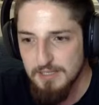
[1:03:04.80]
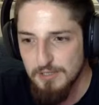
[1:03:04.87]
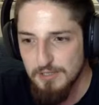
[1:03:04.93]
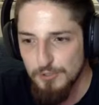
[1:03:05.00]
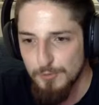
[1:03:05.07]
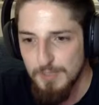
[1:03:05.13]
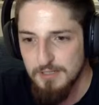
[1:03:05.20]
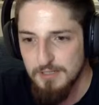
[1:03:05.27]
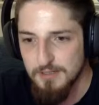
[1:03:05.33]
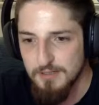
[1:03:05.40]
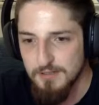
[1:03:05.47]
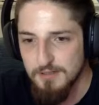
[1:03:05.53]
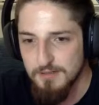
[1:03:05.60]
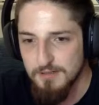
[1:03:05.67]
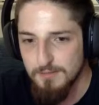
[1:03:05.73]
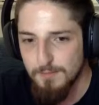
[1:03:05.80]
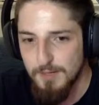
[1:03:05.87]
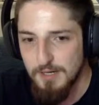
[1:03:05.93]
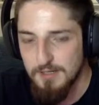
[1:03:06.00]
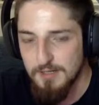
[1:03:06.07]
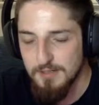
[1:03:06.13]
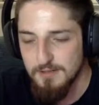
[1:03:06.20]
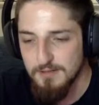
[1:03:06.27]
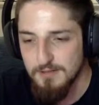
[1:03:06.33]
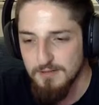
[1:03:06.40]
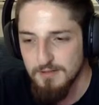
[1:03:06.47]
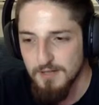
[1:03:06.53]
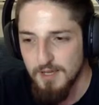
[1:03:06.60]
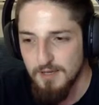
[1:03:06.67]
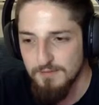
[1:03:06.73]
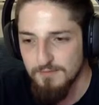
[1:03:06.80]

a little bit. But yeah,